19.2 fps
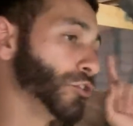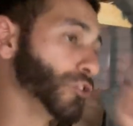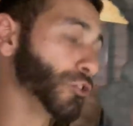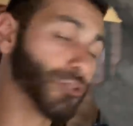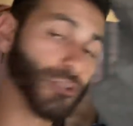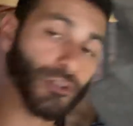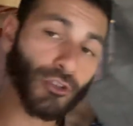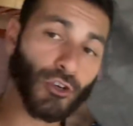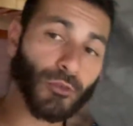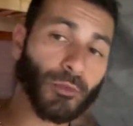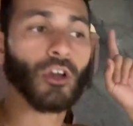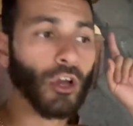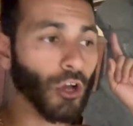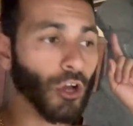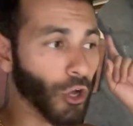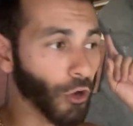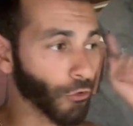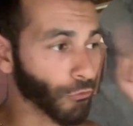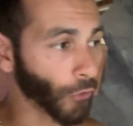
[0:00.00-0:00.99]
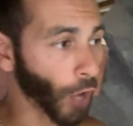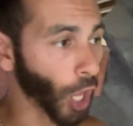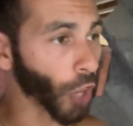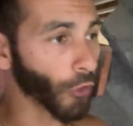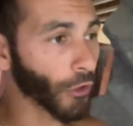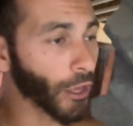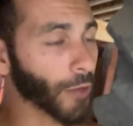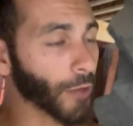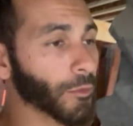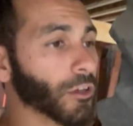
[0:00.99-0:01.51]
YouTube. Go follow
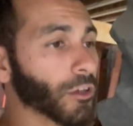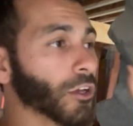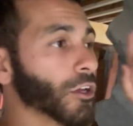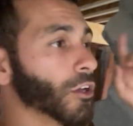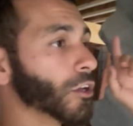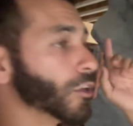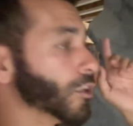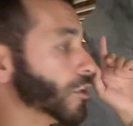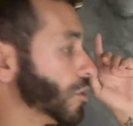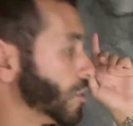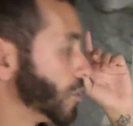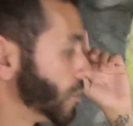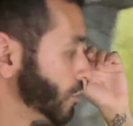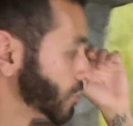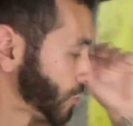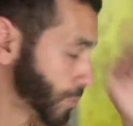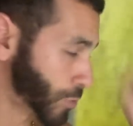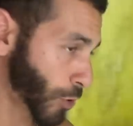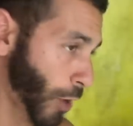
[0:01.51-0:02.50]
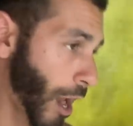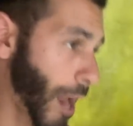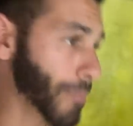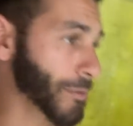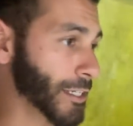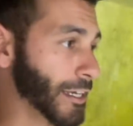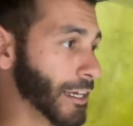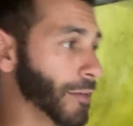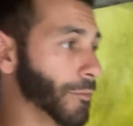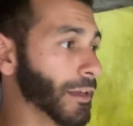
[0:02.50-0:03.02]
him, subscribe
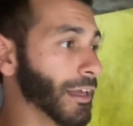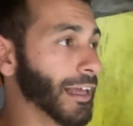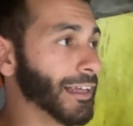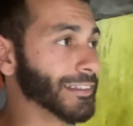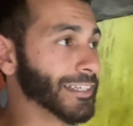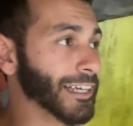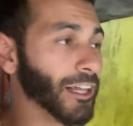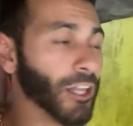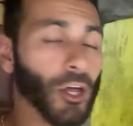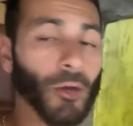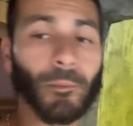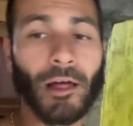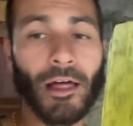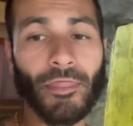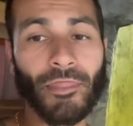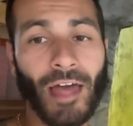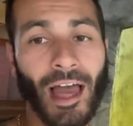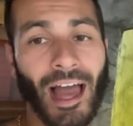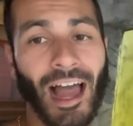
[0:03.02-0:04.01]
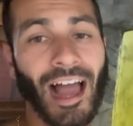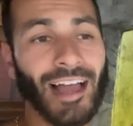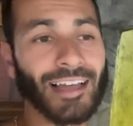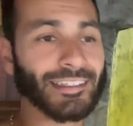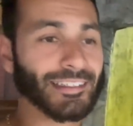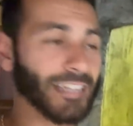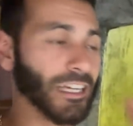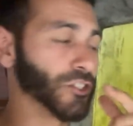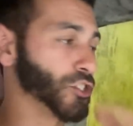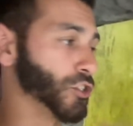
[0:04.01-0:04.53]
to him, and tell him that I
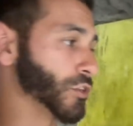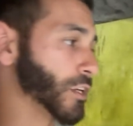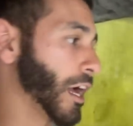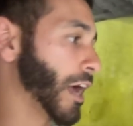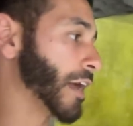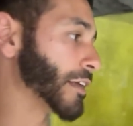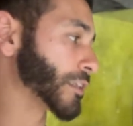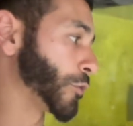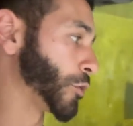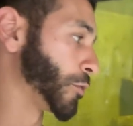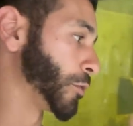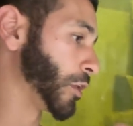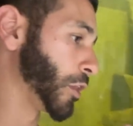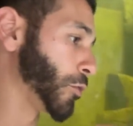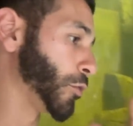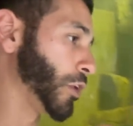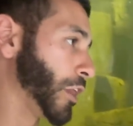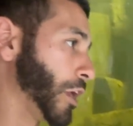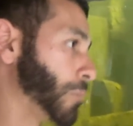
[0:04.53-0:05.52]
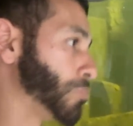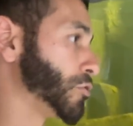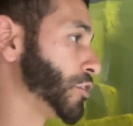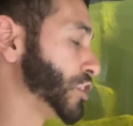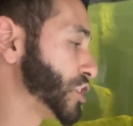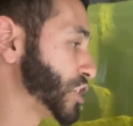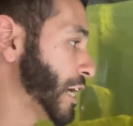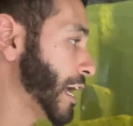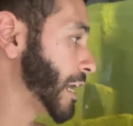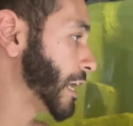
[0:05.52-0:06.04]
sent you guys. I would really, really
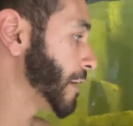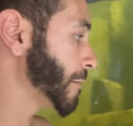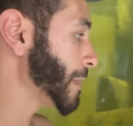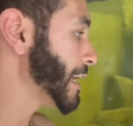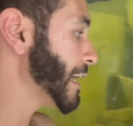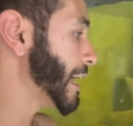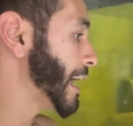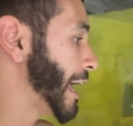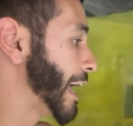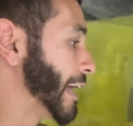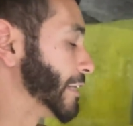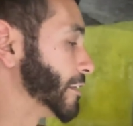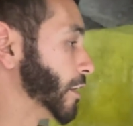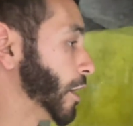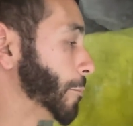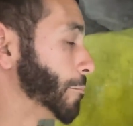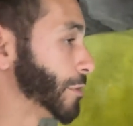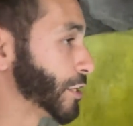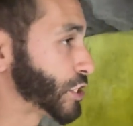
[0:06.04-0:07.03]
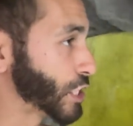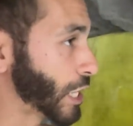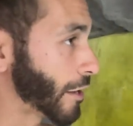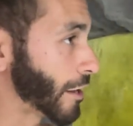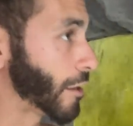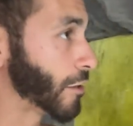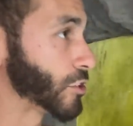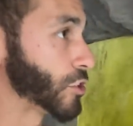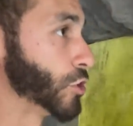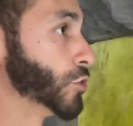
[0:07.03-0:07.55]
appreciate it. And a big shout
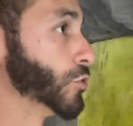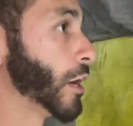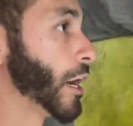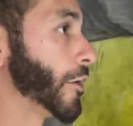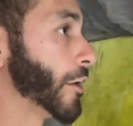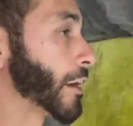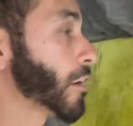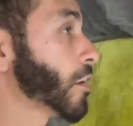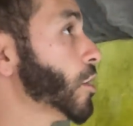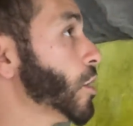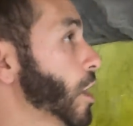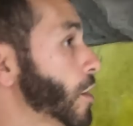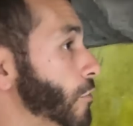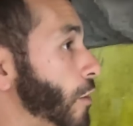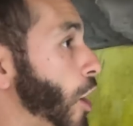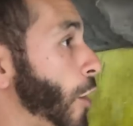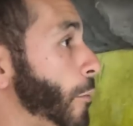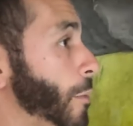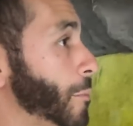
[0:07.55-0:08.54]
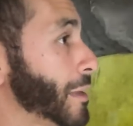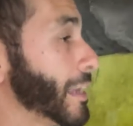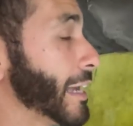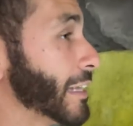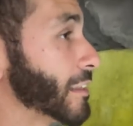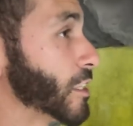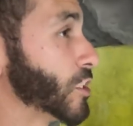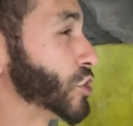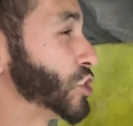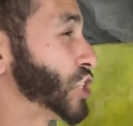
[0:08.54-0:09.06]
out to you, Eric, for helping me
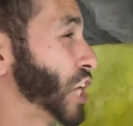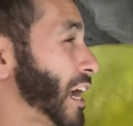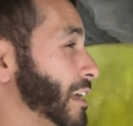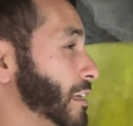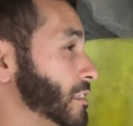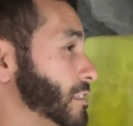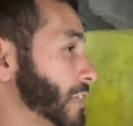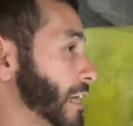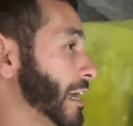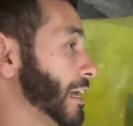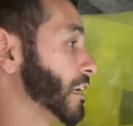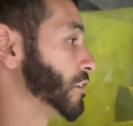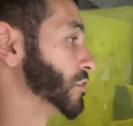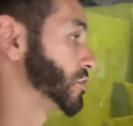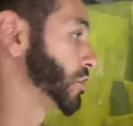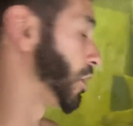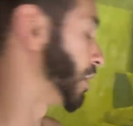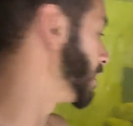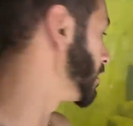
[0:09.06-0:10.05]
get this giant tank done.